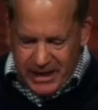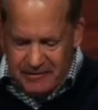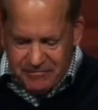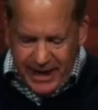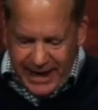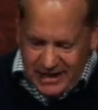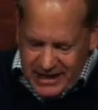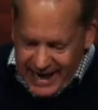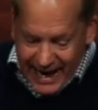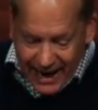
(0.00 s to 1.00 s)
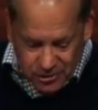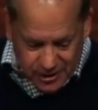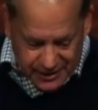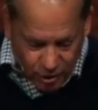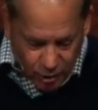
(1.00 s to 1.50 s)
In fact, now
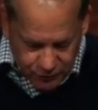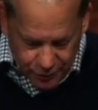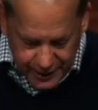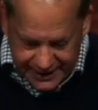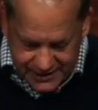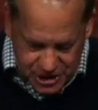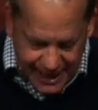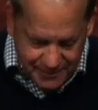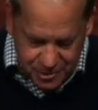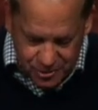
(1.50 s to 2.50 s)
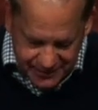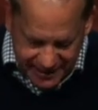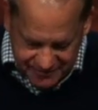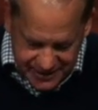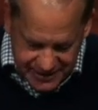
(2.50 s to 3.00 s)
look over at chapter
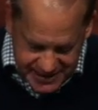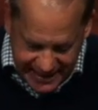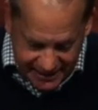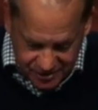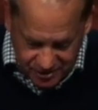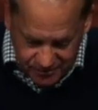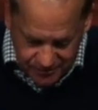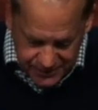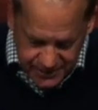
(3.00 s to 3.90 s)
11 in Daniel.